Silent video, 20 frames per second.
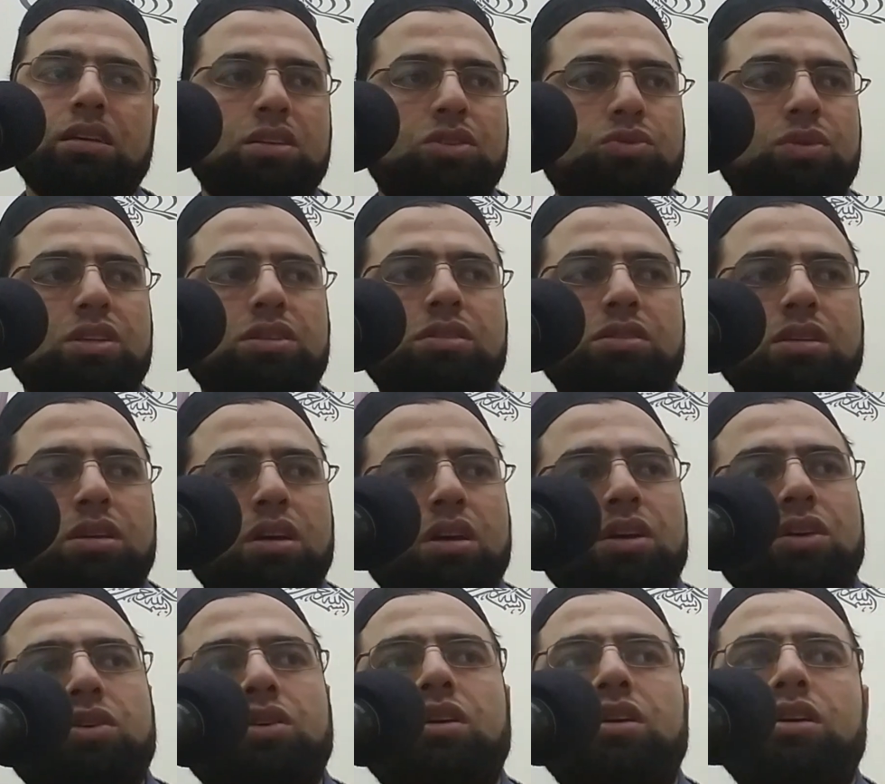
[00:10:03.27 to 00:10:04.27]
it was
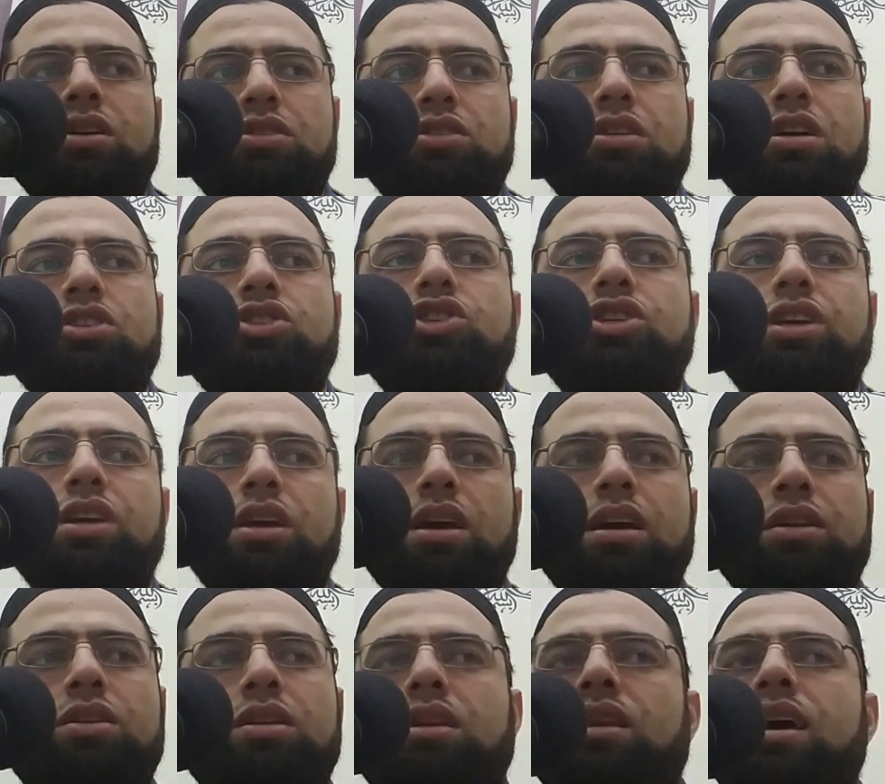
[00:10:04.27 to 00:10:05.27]
uh, touching
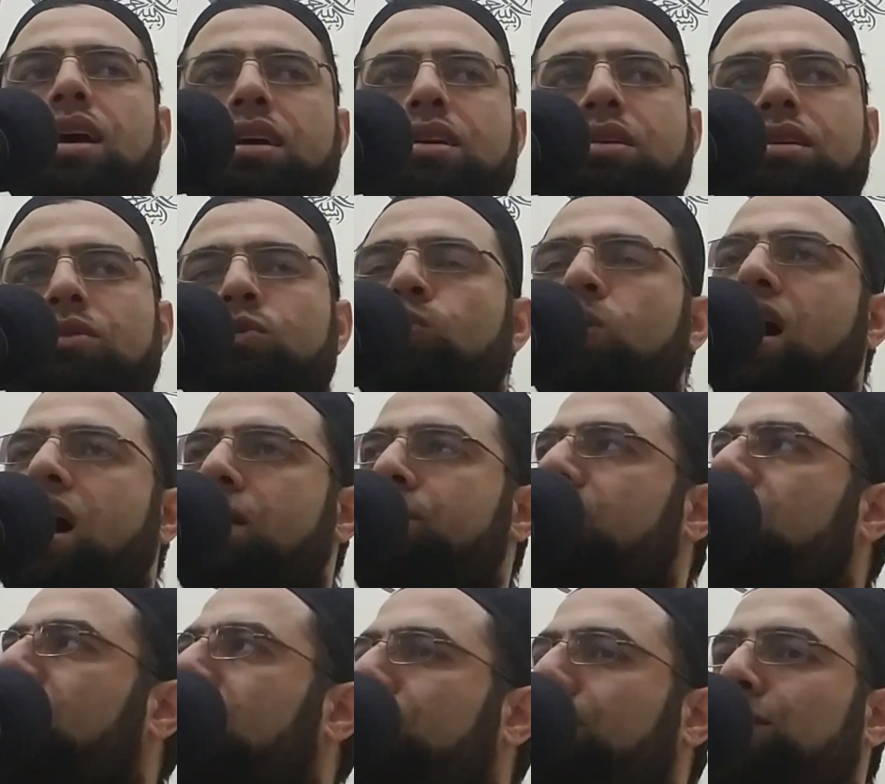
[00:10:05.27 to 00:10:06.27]
and like
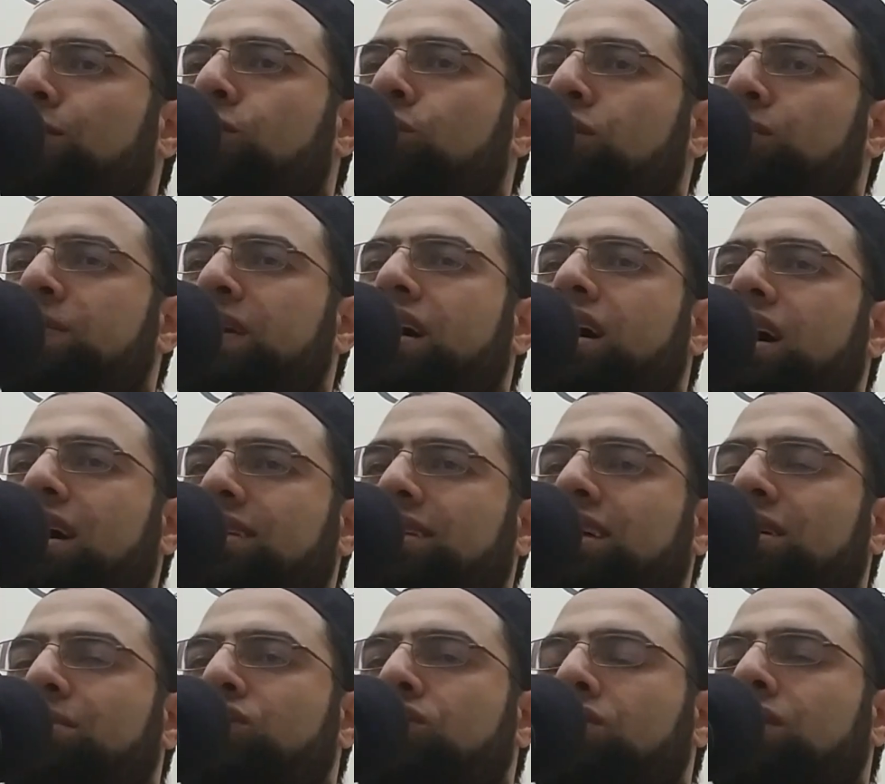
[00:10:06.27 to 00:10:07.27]
wiping the floor behind
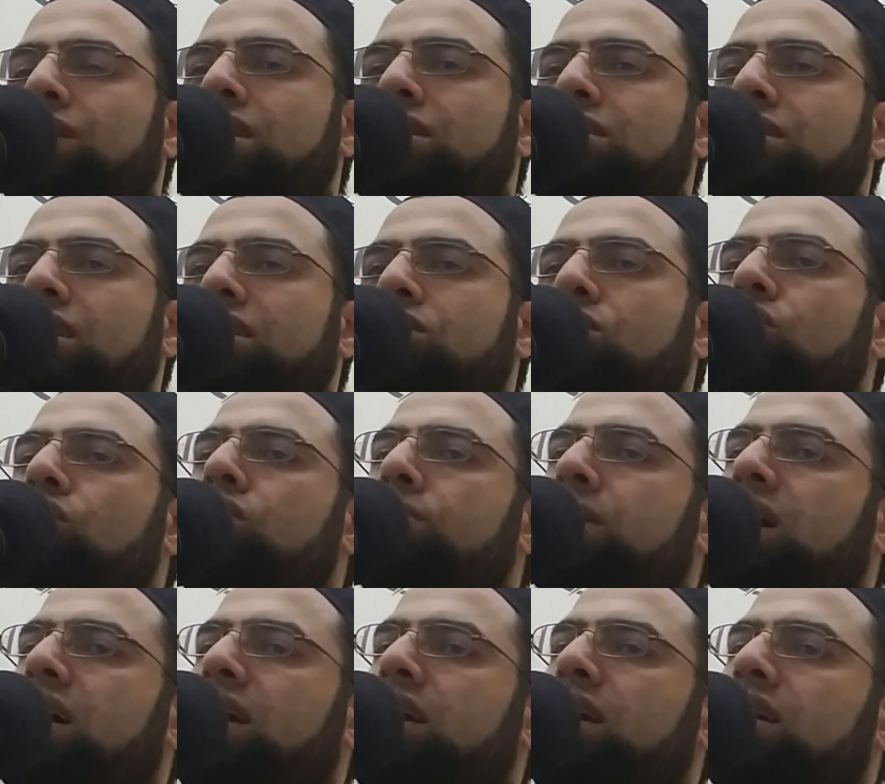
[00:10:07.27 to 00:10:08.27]
him. So he said, "Oh
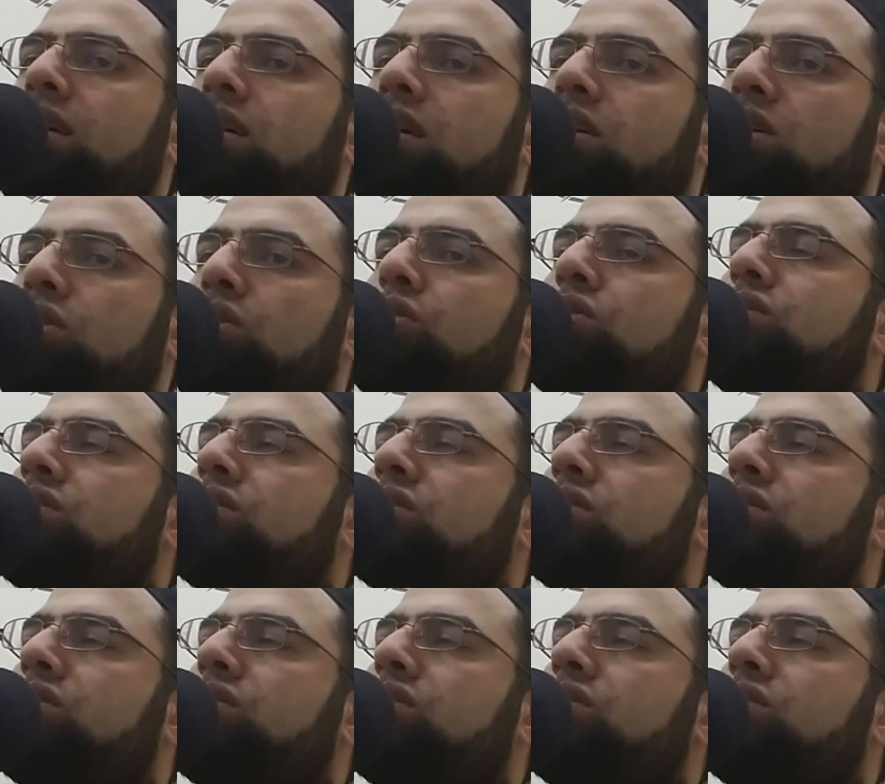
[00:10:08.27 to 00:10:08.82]
my, oh